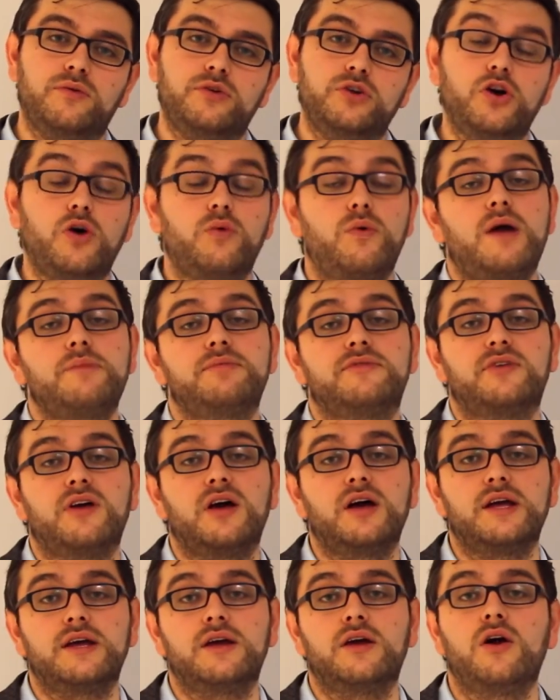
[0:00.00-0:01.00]
your
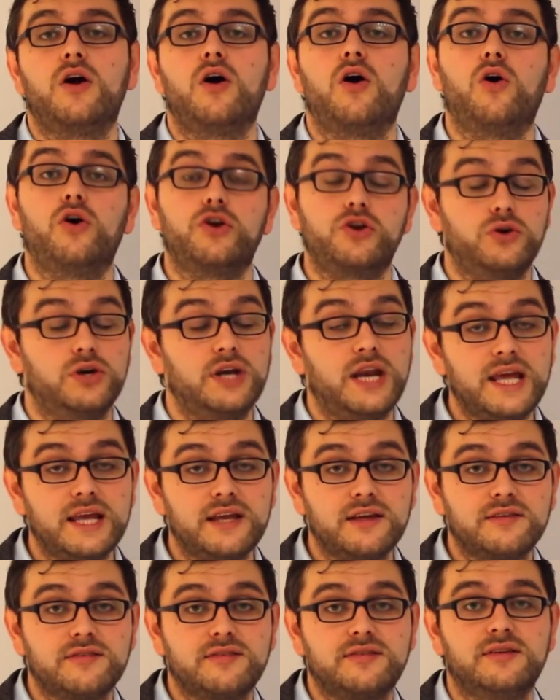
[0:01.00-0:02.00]
website or your
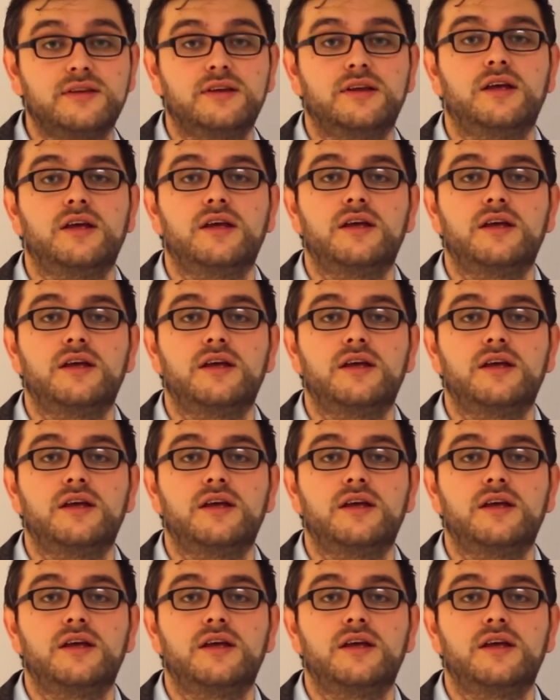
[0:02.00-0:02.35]
links,